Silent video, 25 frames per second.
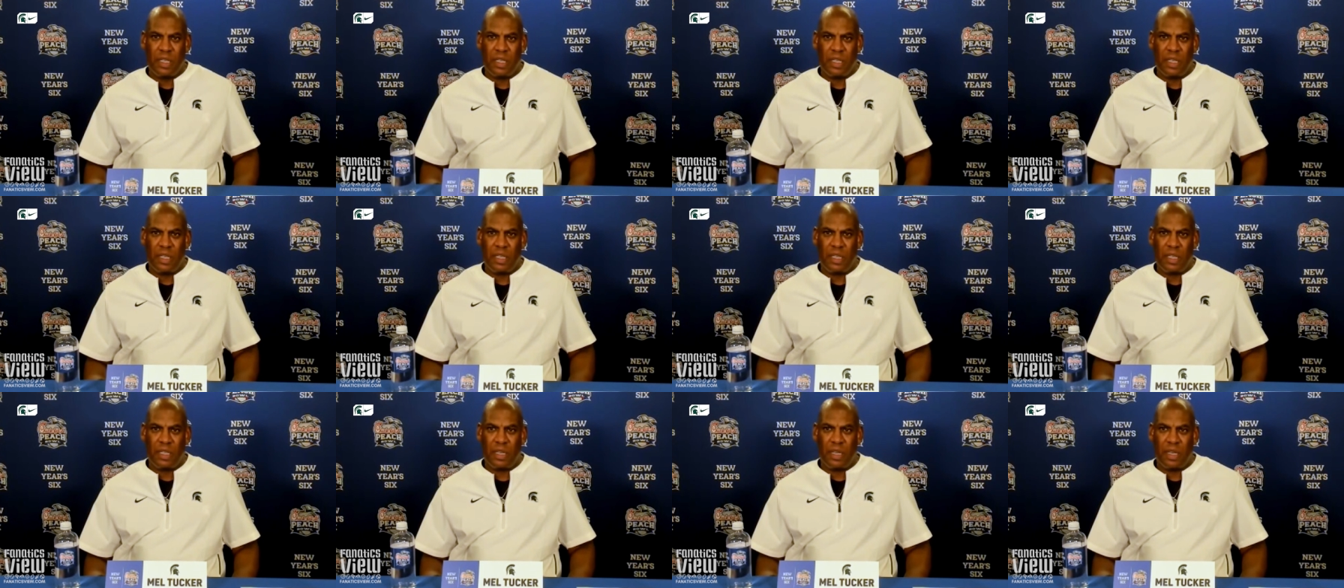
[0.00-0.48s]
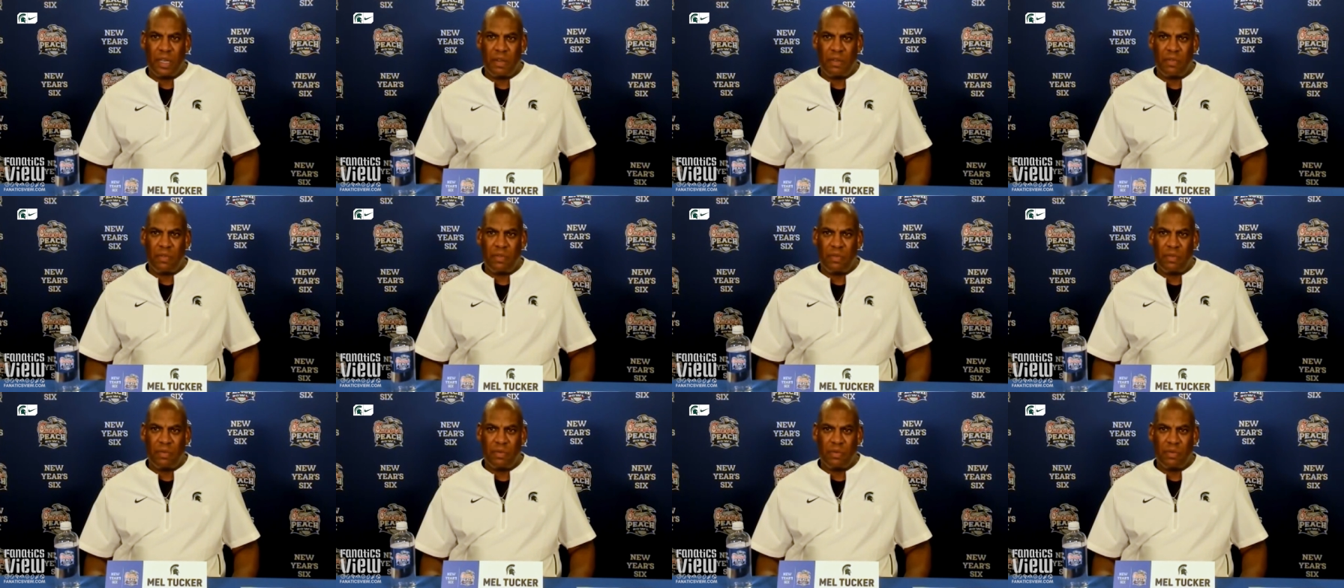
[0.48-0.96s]
and uh,
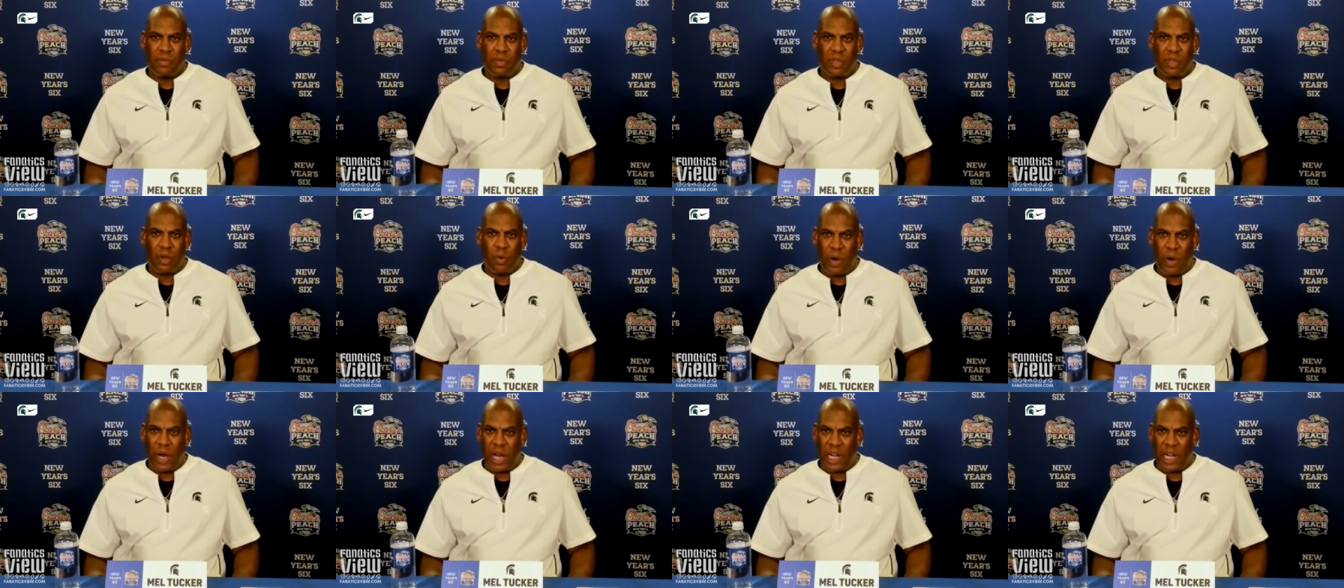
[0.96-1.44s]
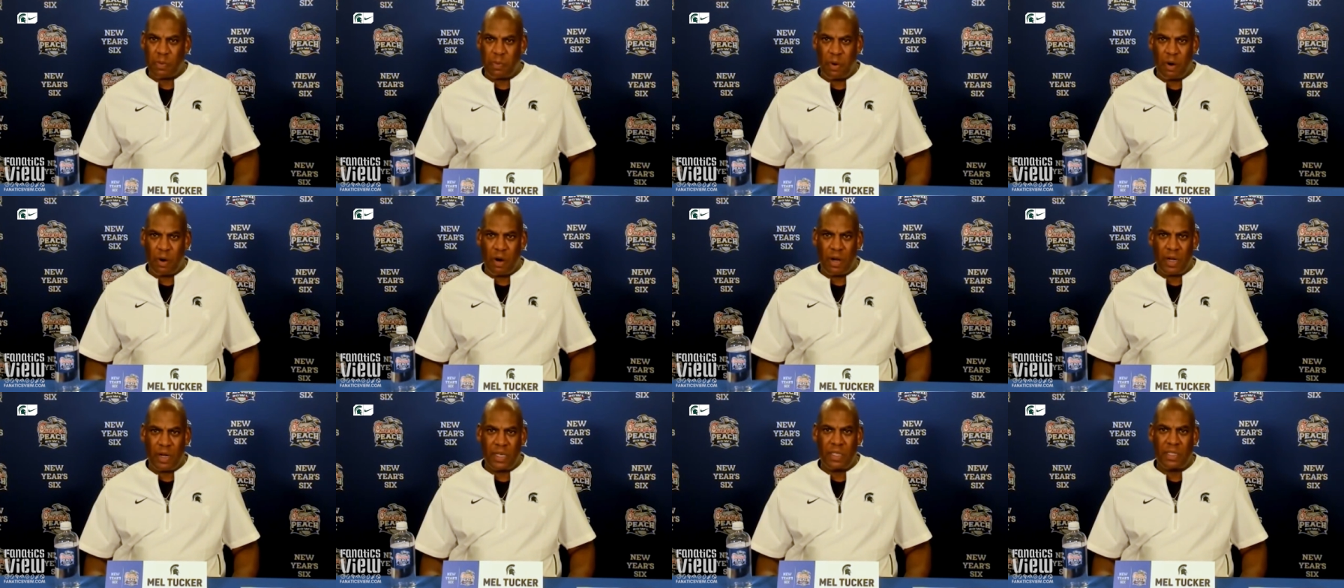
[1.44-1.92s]
the watch
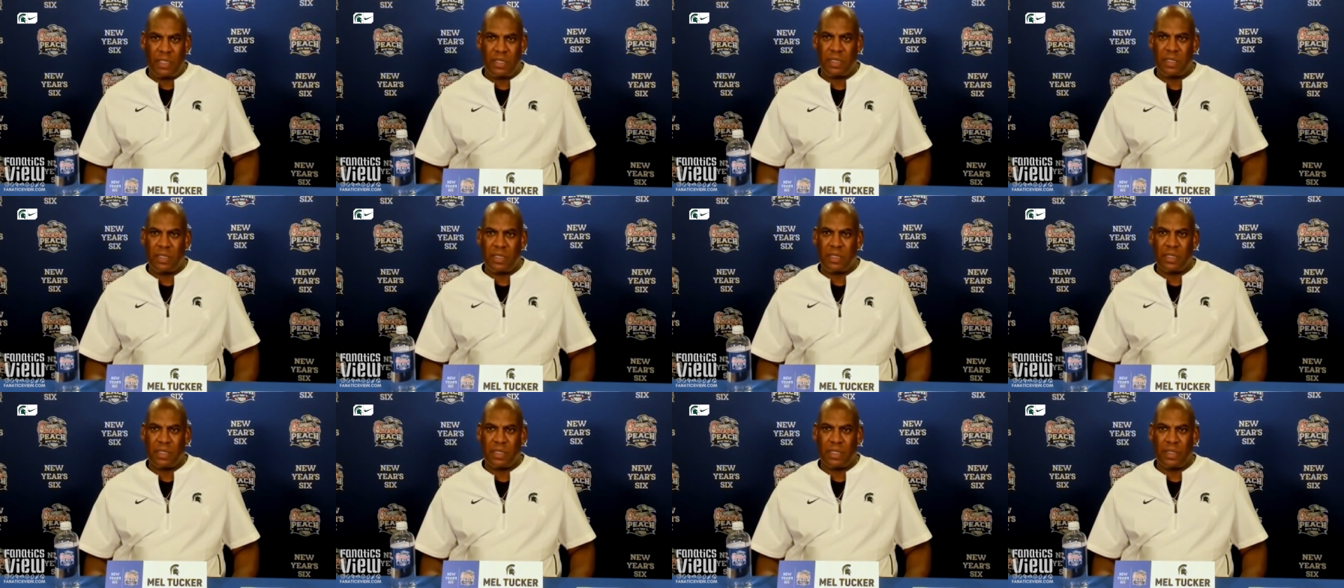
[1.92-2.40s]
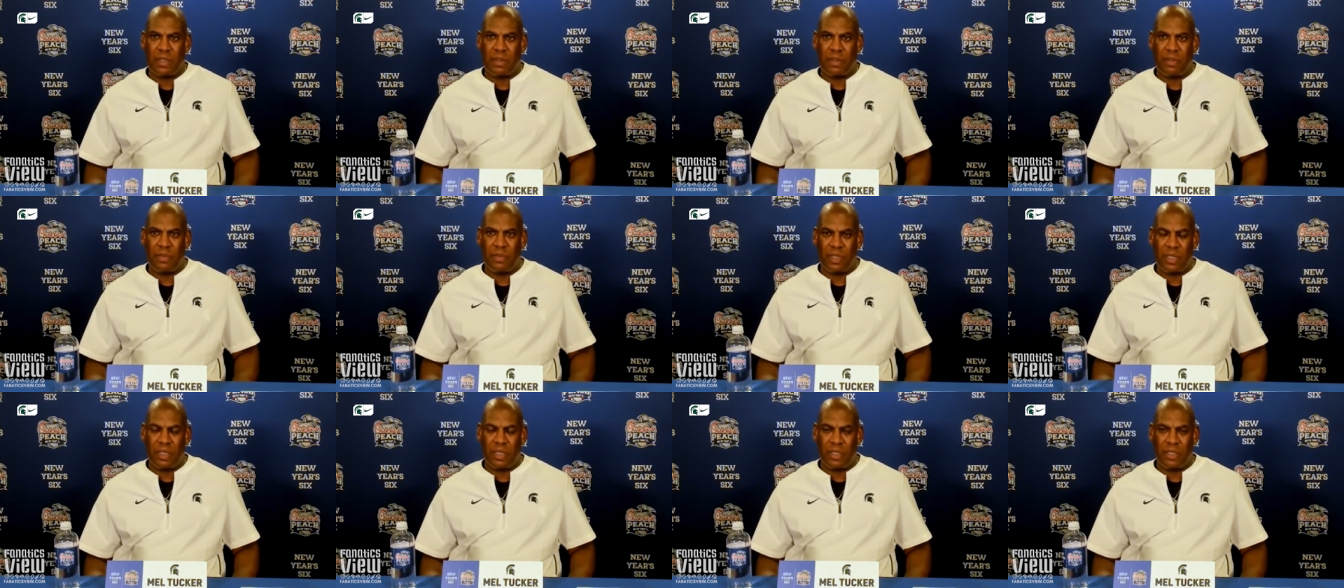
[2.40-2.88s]
parties in
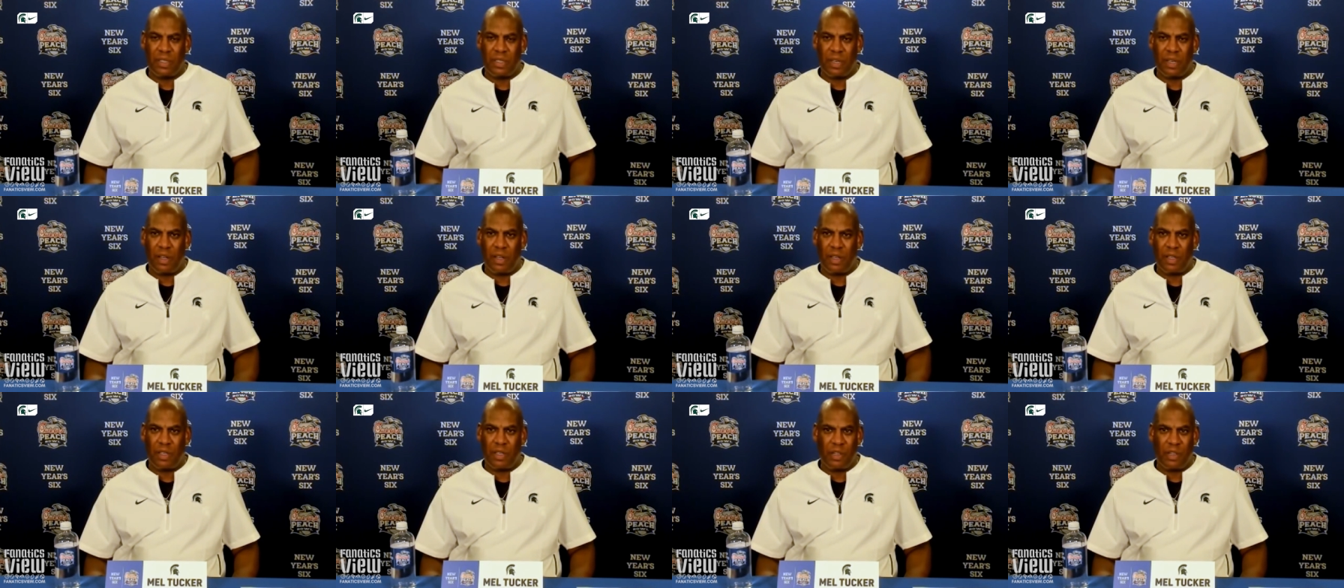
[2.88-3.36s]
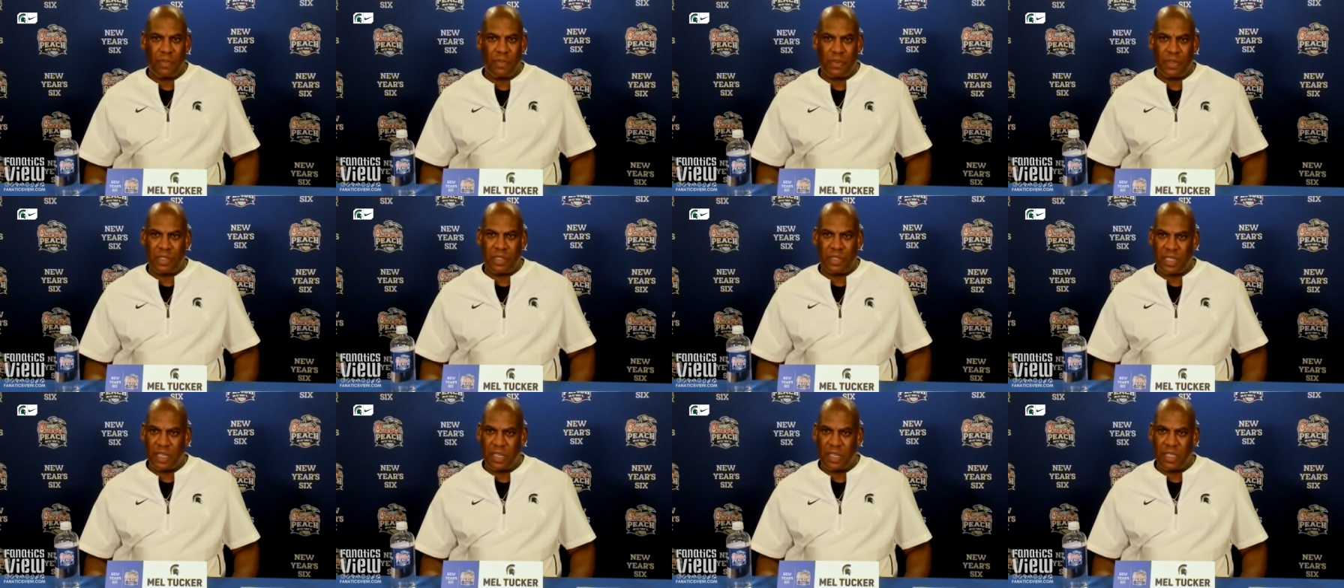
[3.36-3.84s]
the in all the
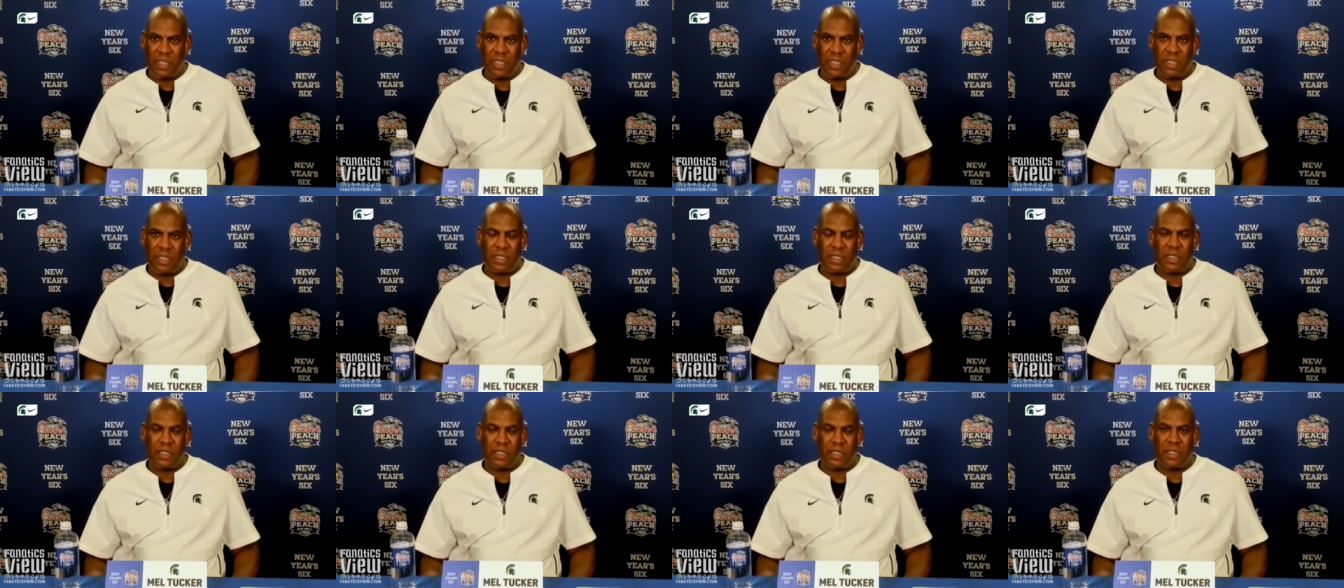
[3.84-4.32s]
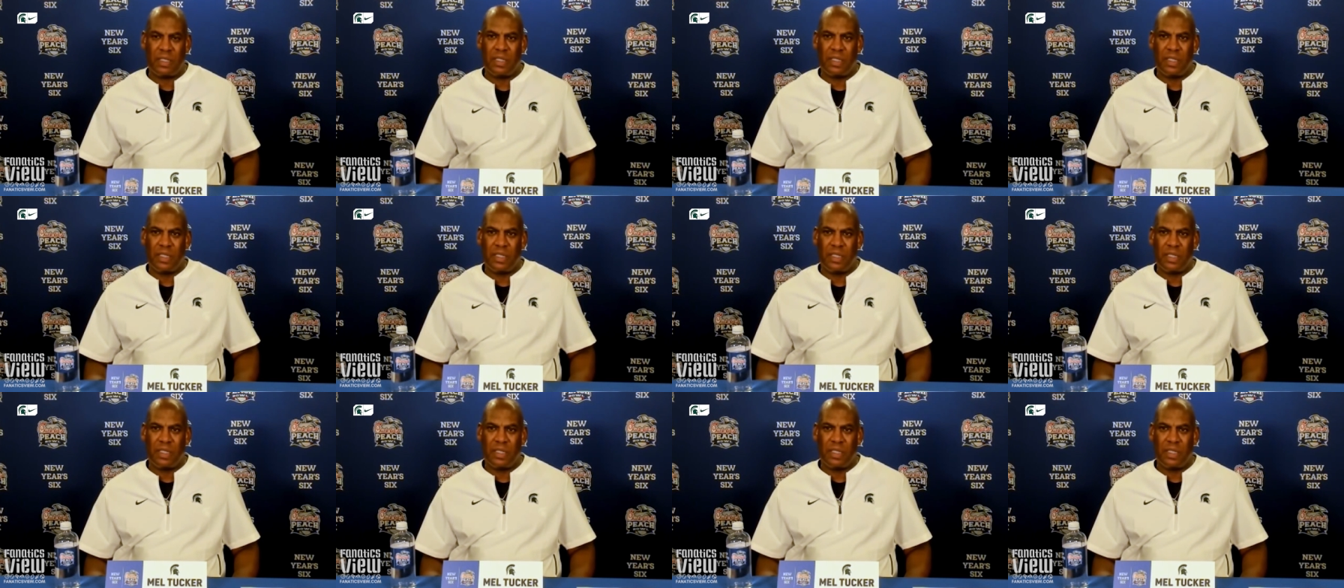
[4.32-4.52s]
different cities and